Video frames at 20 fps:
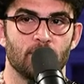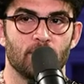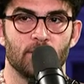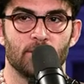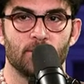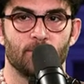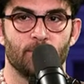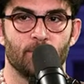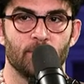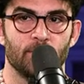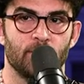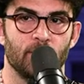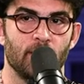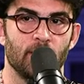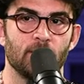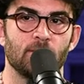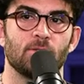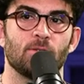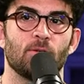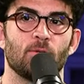as it
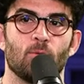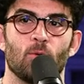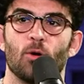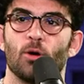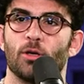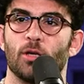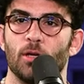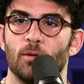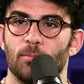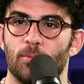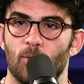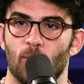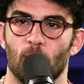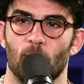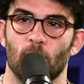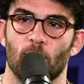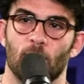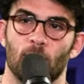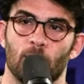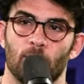pertains to the working
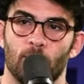poor